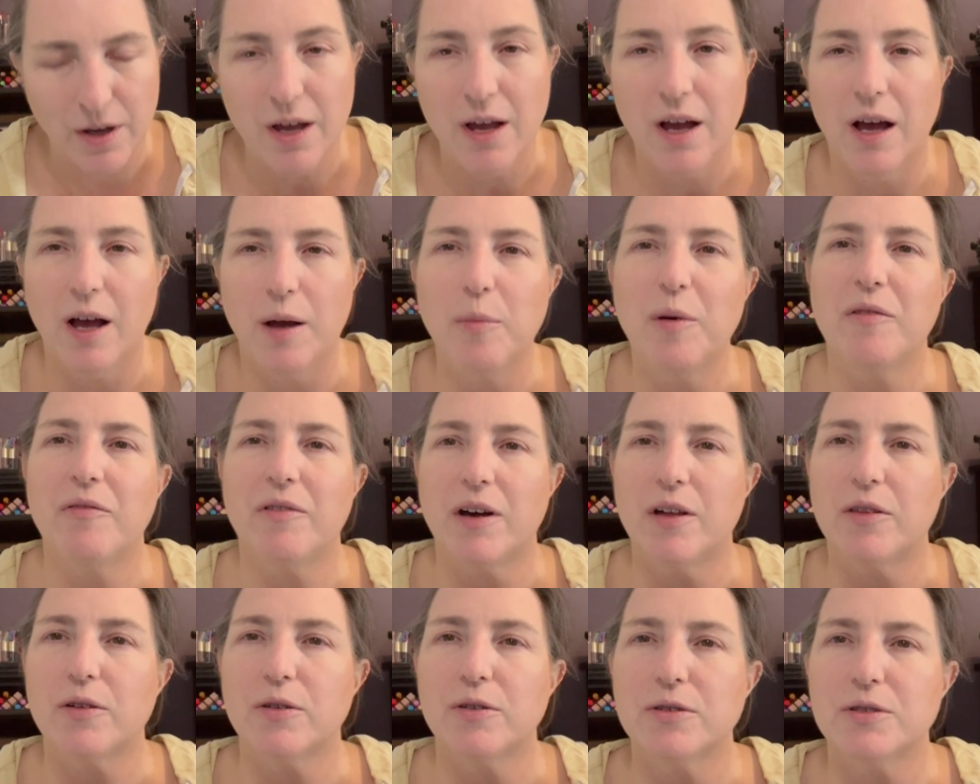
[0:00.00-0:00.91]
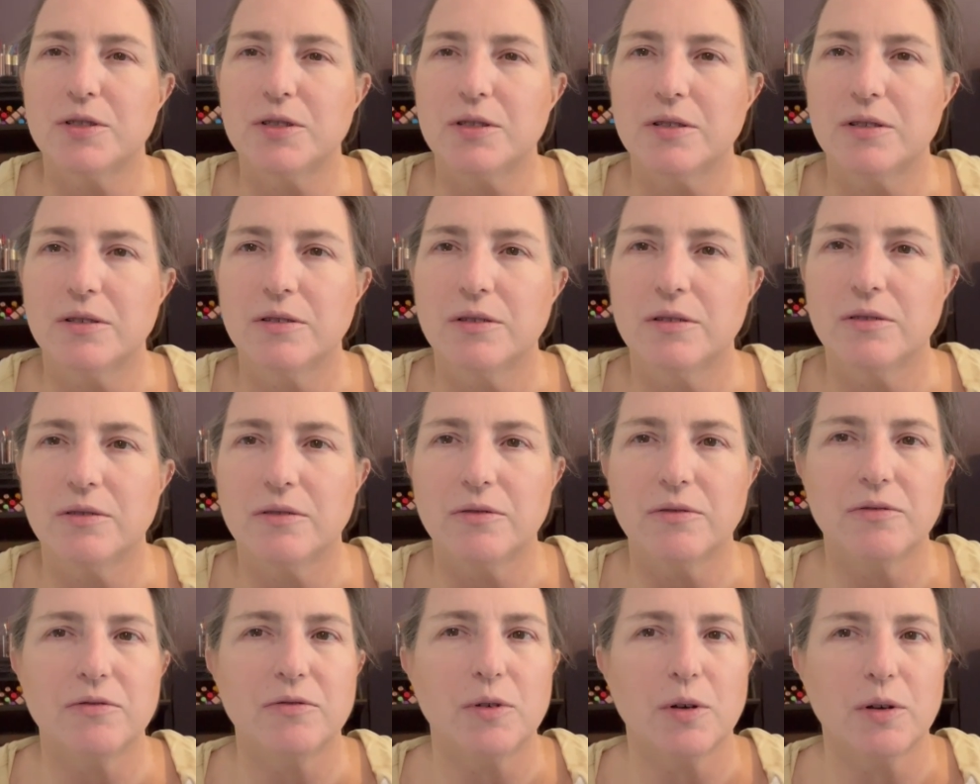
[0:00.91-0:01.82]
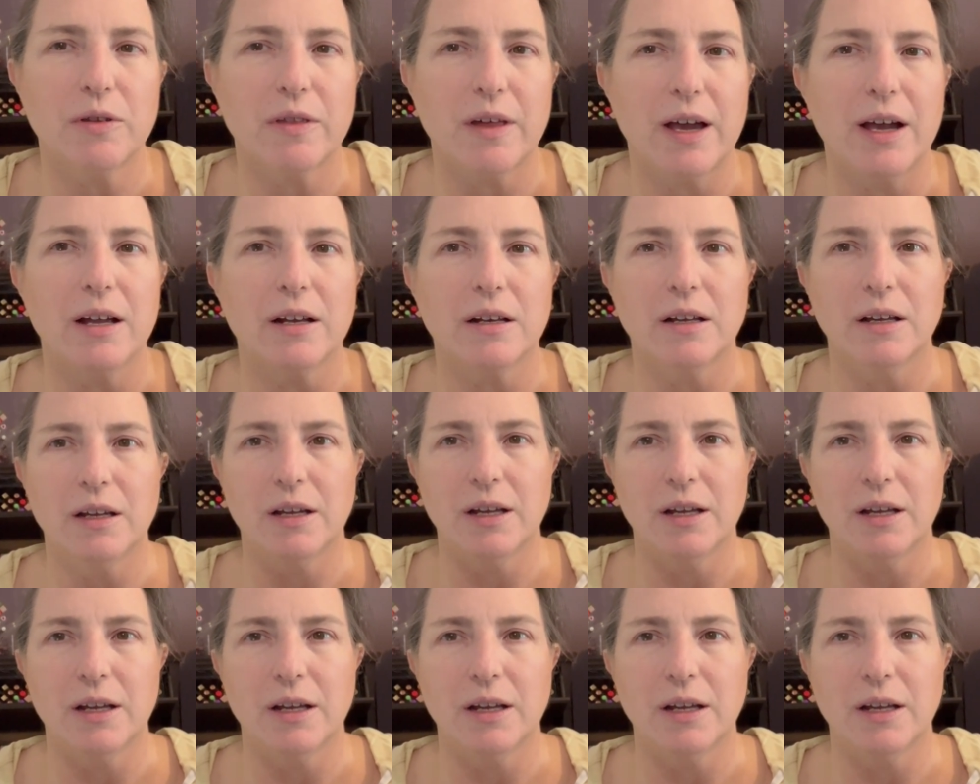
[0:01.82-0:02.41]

above others for that,